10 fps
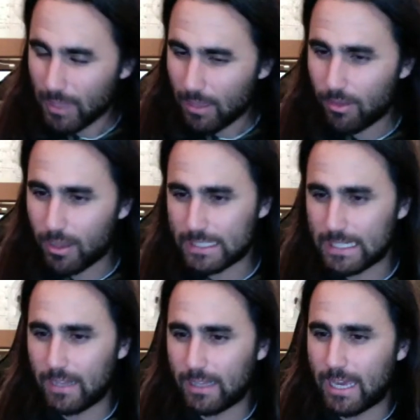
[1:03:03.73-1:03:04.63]
thoughts on
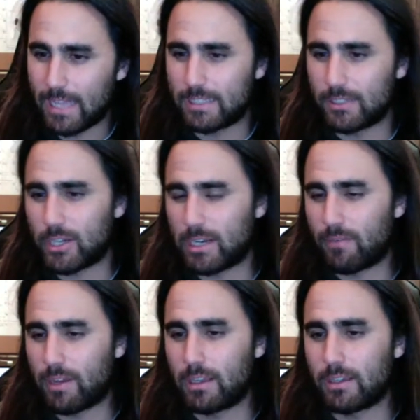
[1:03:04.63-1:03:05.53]
Helly Hansen trying to
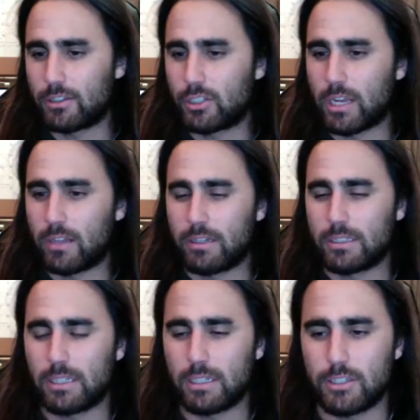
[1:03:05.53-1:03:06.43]
find a good shell or
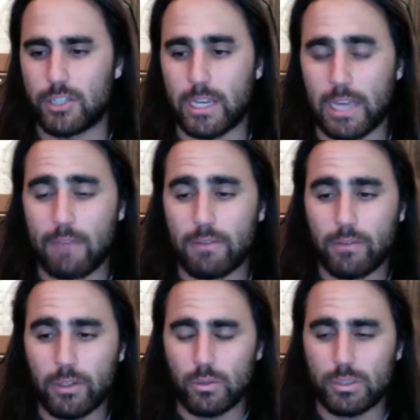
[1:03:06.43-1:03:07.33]
insulated jacket. I've
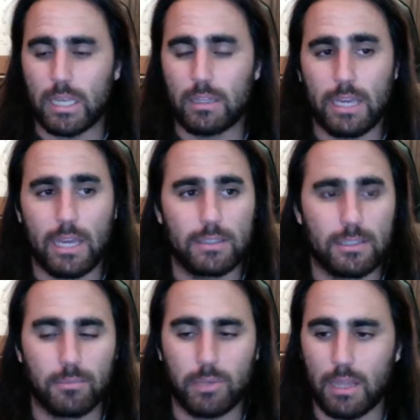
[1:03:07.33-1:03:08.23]
never used Helly
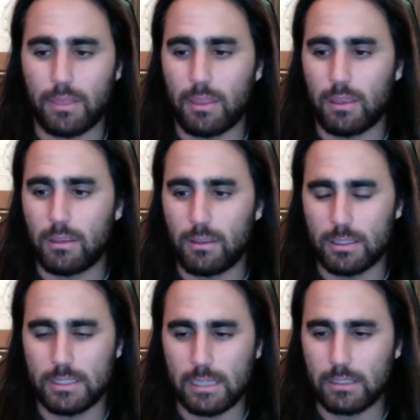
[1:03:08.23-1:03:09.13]
Hansen, but I think
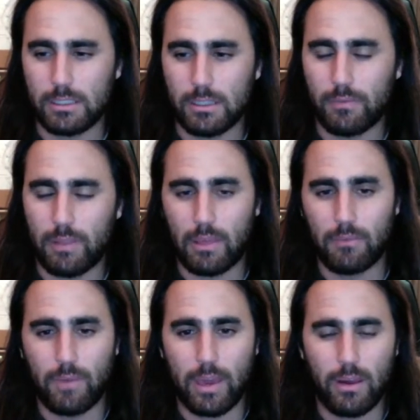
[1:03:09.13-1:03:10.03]
is that the stuff that like
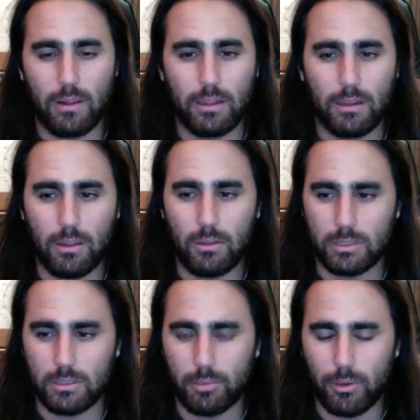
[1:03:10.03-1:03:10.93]
Bale and all
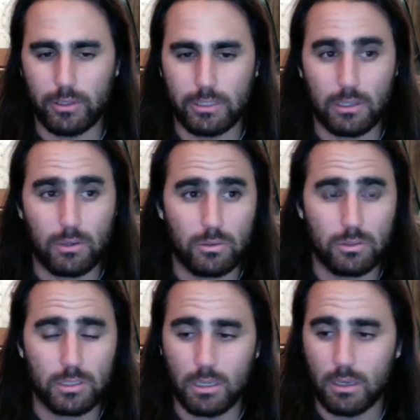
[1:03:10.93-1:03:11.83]
those employees
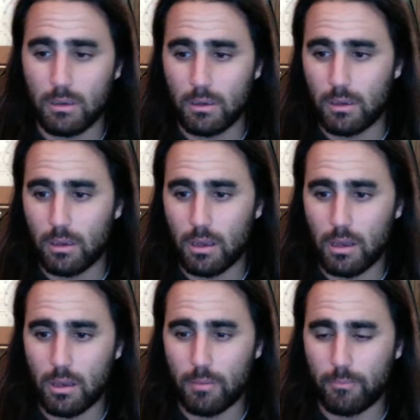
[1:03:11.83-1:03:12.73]
use. So